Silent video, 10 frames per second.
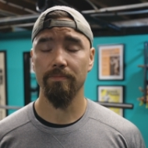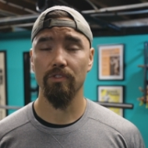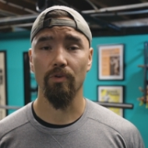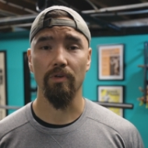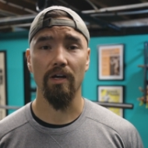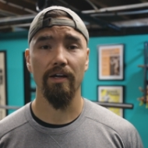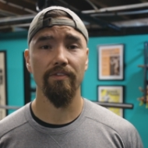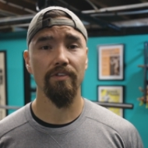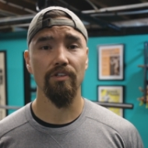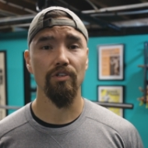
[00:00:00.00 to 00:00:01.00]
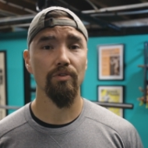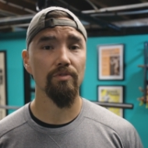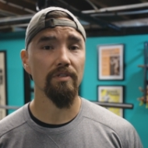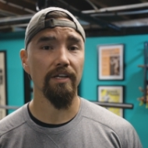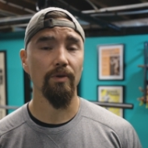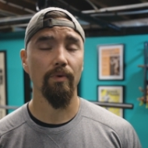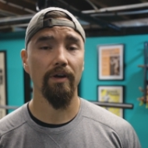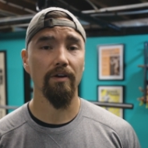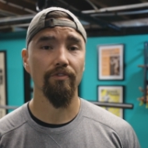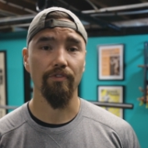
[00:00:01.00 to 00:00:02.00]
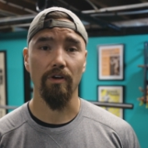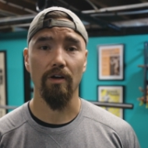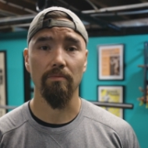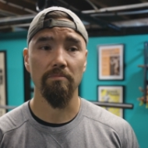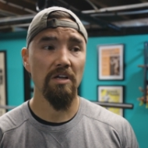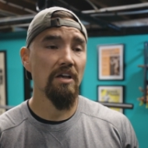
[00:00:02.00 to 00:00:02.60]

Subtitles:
So guys can use anywhere from